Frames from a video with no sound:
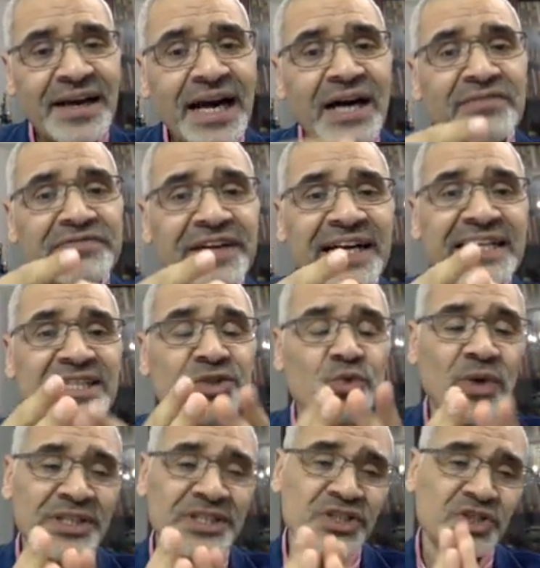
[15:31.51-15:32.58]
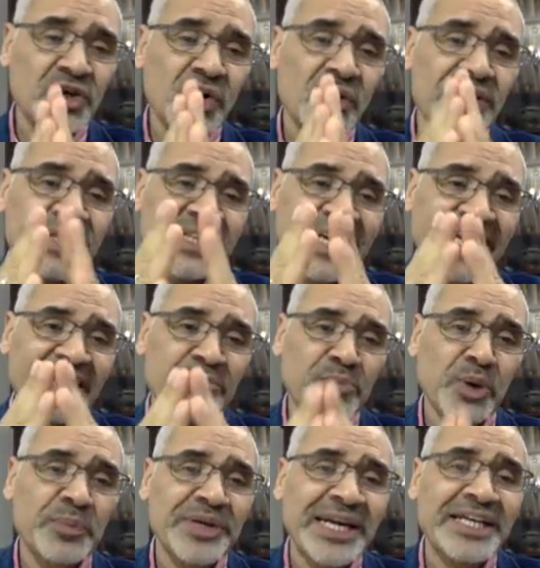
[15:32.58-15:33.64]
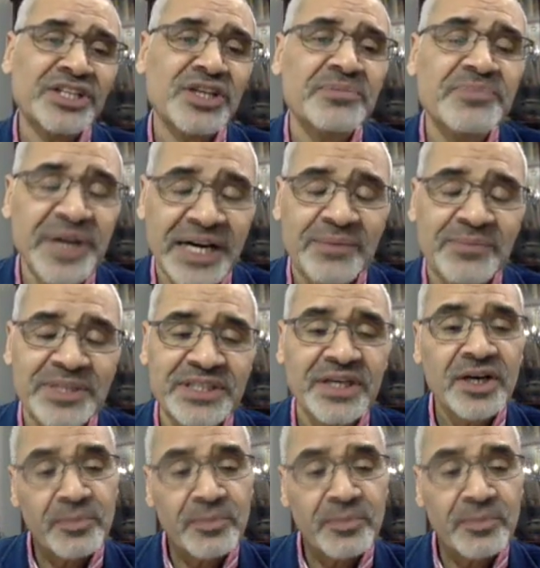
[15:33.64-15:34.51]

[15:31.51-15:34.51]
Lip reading: affects what's called the population pyramid.